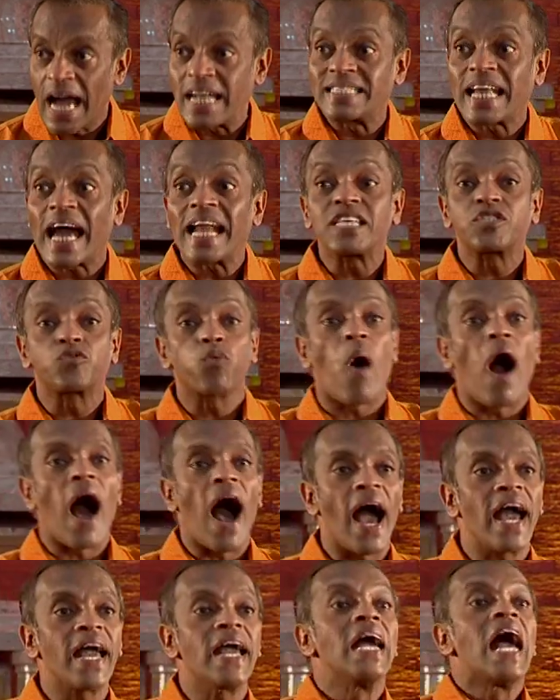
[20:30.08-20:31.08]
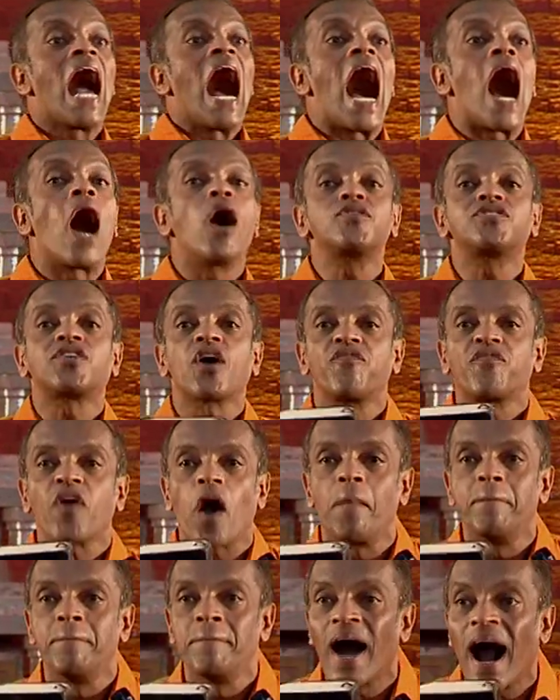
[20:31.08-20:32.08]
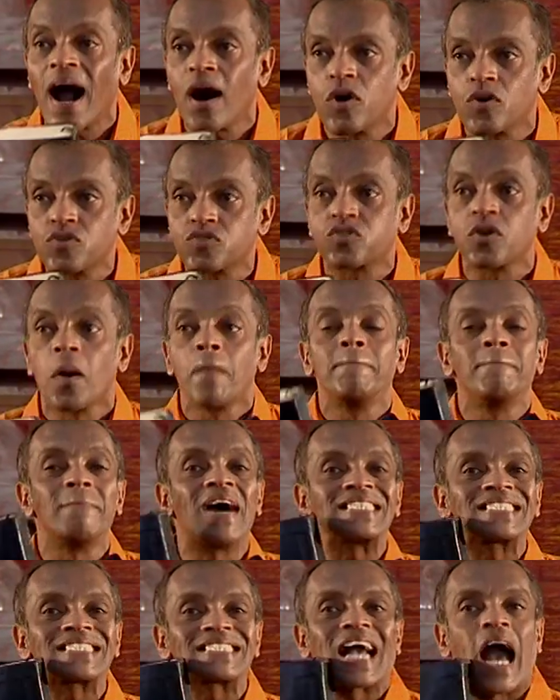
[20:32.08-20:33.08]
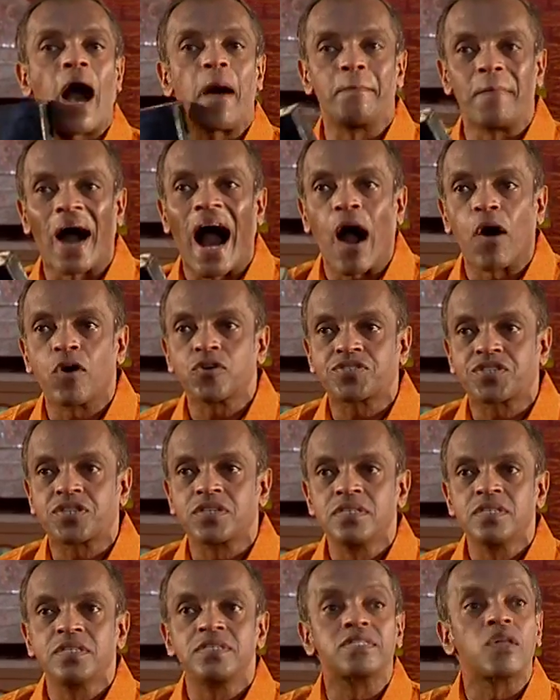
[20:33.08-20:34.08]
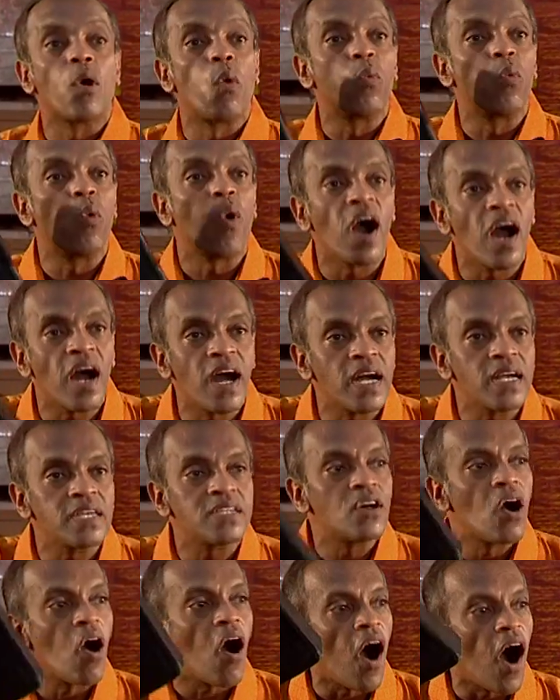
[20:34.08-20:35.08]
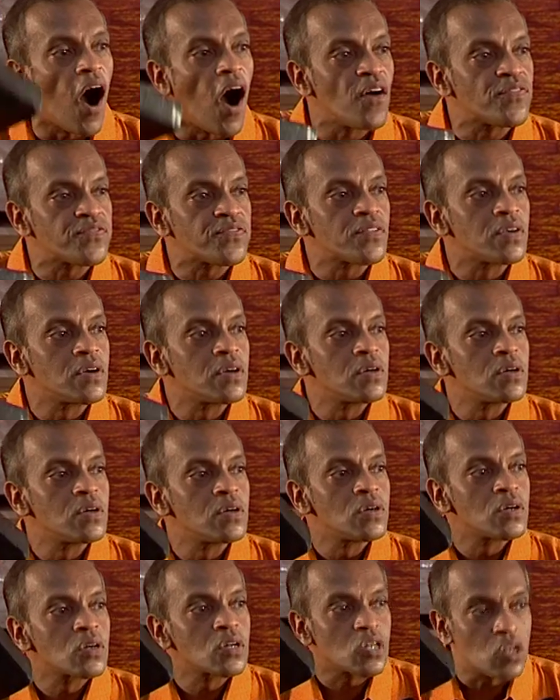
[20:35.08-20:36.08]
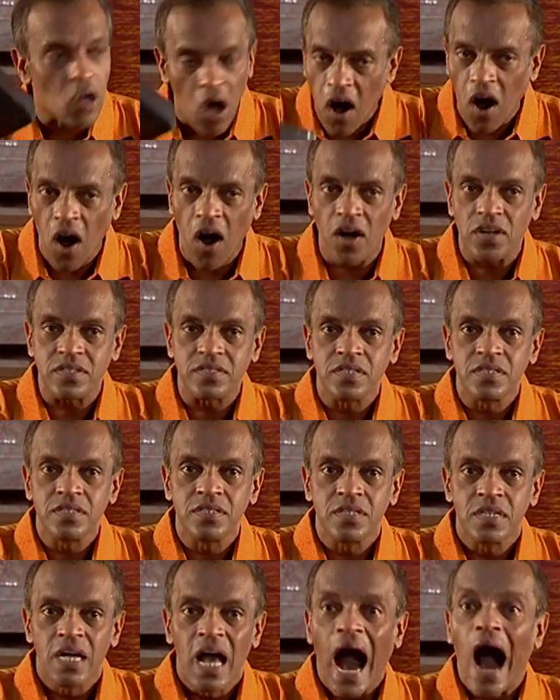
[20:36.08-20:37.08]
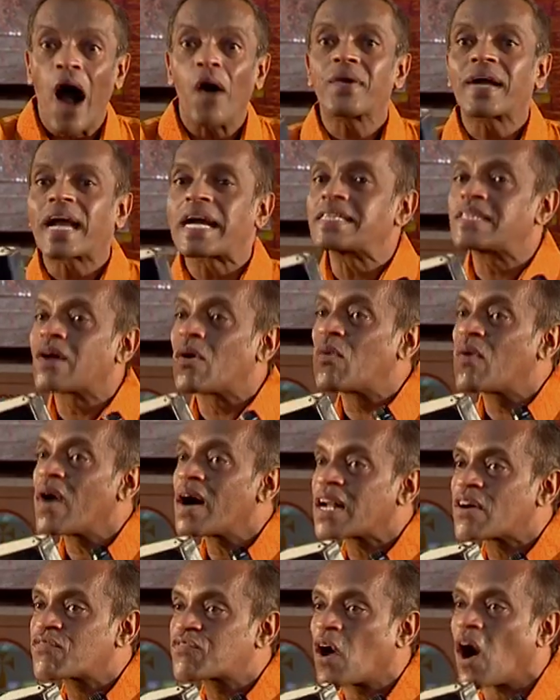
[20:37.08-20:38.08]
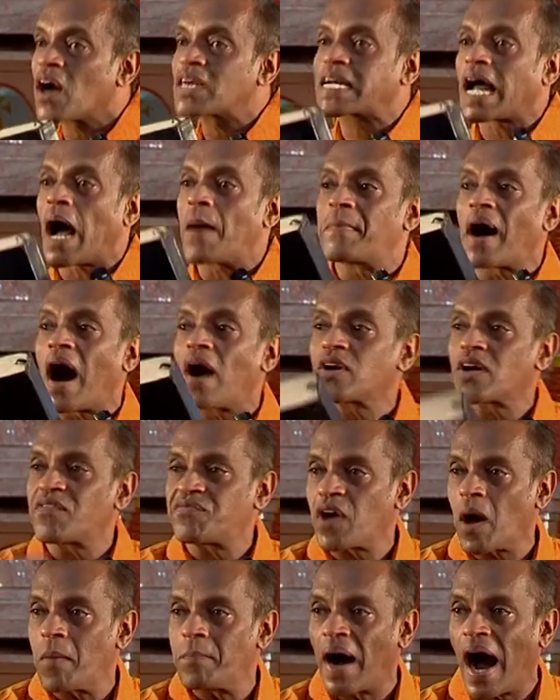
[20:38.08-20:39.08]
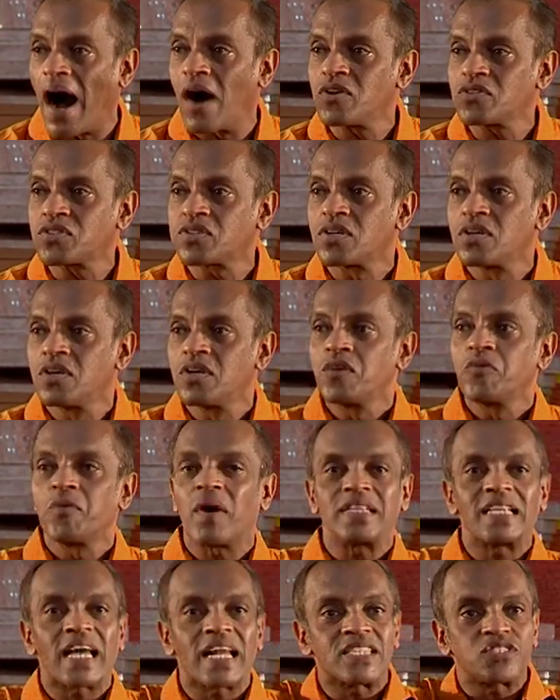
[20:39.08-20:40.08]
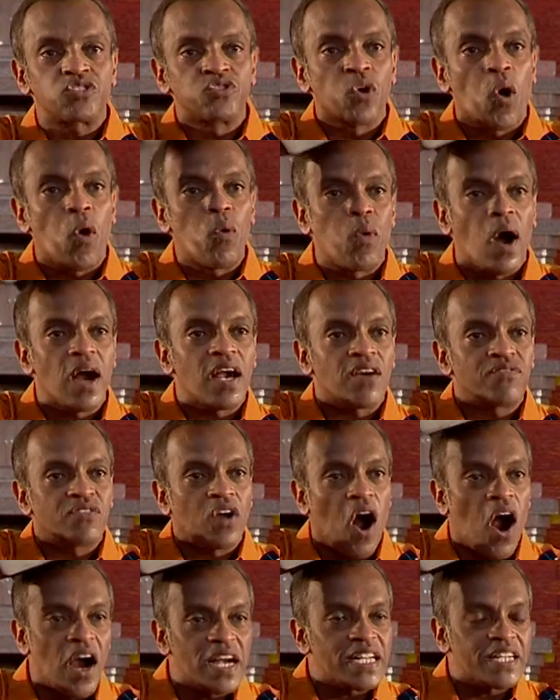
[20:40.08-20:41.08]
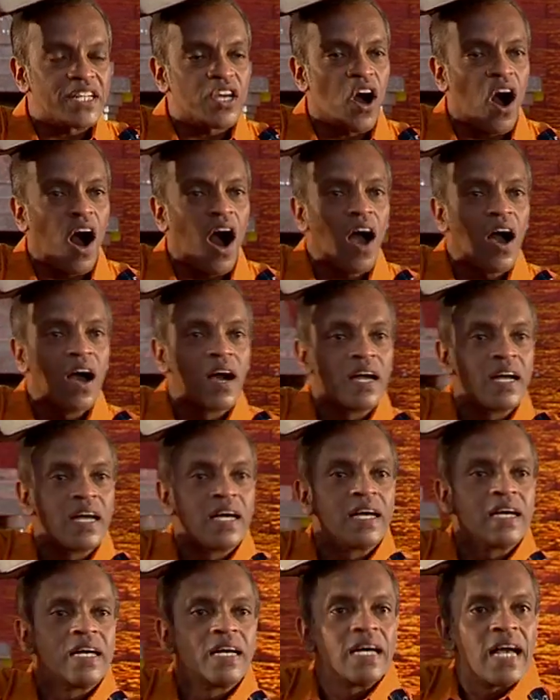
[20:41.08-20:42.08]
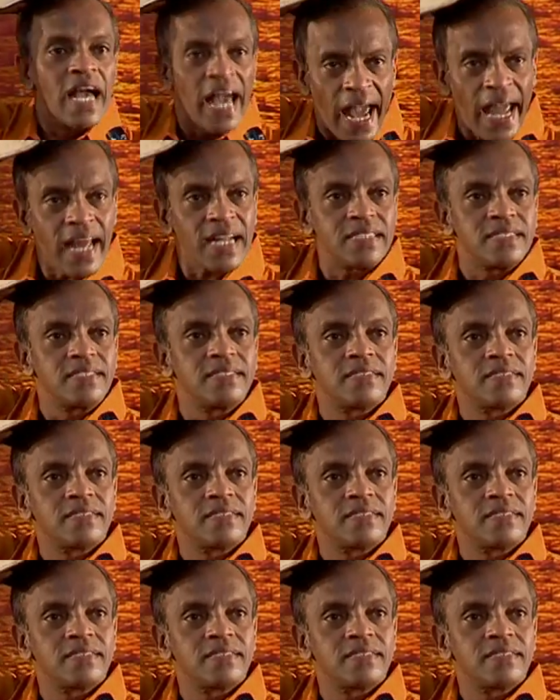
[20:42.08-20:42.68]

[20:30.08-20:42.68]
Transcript: And that is why out of your mouth must come out the word of God. How can the word of God come out of your mouth when there is no word of God in your head?